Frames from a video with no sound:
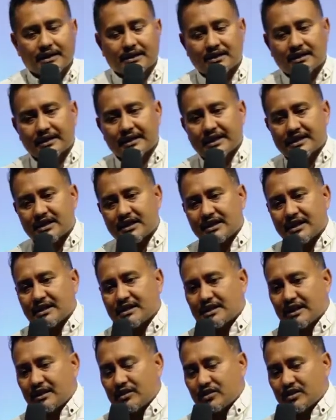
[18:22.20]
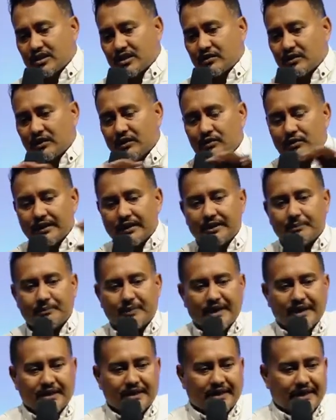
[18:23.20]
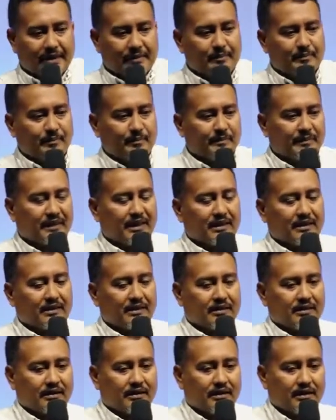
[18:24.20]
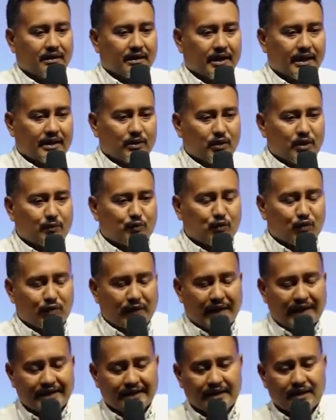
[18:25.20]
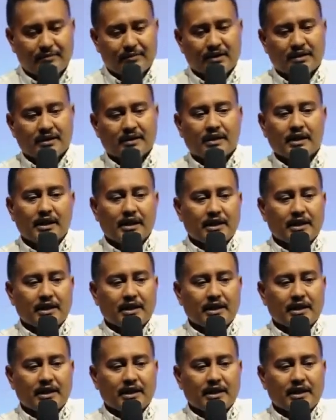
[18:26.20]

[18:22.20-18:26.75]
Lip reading: It's the residential school. We bring them and we provide them